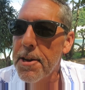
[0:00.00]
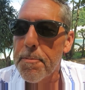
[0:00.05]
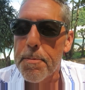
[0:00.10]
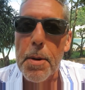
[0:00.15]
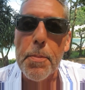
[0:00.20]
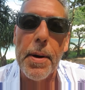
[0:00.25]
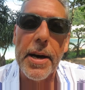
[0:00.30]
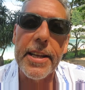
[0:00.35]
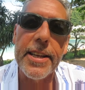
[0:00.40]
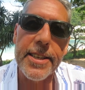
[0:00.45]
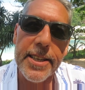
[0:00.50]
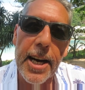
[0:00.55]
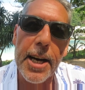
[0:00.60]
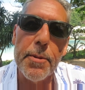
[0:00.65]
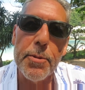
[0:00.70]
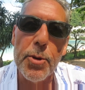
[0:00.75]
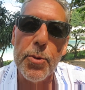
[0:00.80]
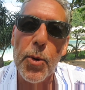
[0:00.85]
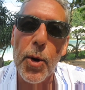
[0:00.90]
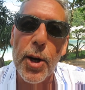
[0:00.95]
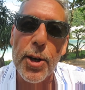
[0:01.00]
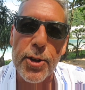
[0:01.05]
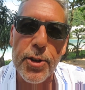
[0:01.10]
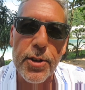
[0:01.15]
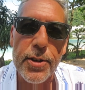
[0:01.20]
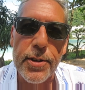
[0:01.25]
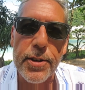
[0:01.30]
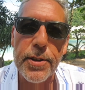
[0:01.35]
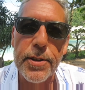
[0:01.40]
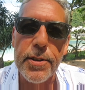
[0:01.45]
but by the time you watch
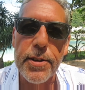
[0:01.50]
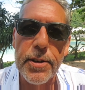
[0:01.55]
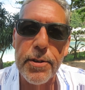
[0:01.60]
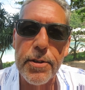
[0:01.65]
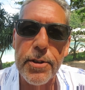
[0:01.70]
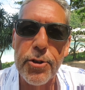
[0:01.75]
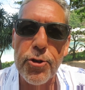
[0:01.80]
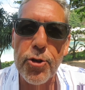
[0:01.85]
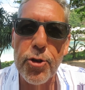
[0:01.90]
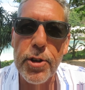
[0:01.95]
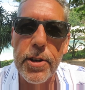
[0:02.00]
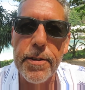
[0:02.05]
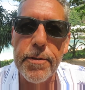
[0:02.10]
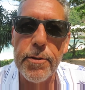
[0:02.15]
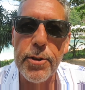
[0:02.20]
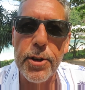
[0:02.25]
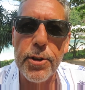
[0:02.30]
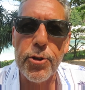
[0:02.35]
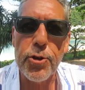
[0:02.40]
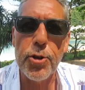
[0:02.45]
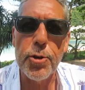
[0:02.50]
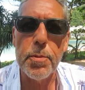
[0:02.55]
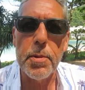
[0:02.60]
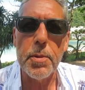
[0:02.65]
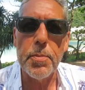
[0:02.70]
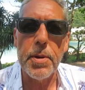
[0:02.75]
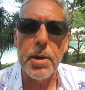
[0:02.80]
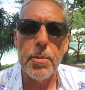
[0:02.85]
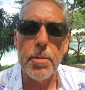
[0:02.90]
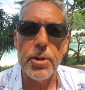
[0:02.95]
this, it should be
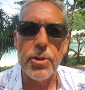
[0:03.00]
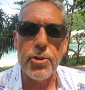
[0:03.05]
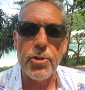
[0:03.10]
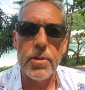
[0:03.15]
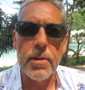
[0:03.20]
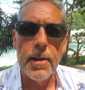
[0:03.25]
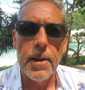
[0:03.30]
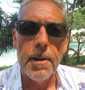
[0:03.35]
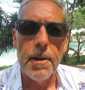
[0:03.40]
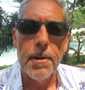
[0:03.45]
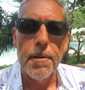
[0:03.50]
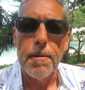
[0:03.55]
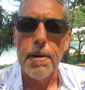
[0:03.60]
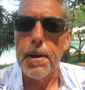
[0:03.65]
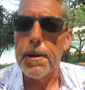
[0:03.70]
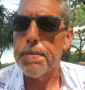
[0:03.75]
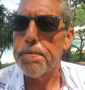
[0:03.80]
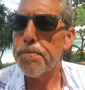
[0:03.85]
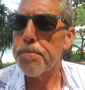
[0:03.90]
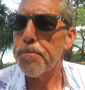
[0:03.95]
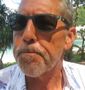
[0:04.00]
published, right?